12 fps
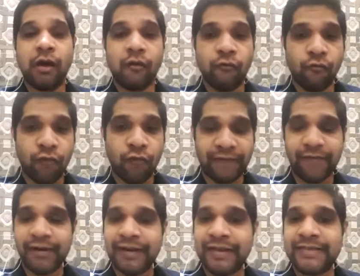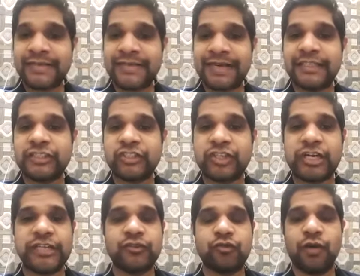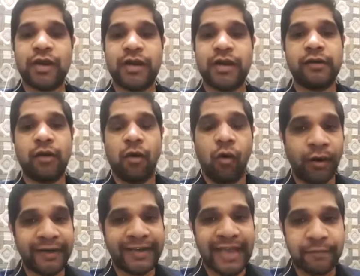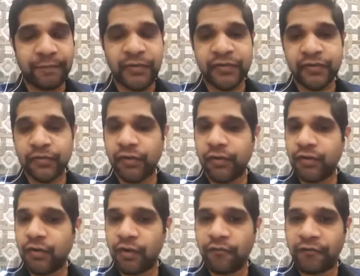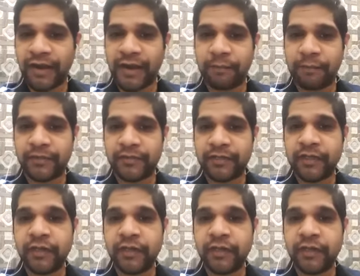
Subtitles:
whatever he is getting chance to learn on campus or off campus.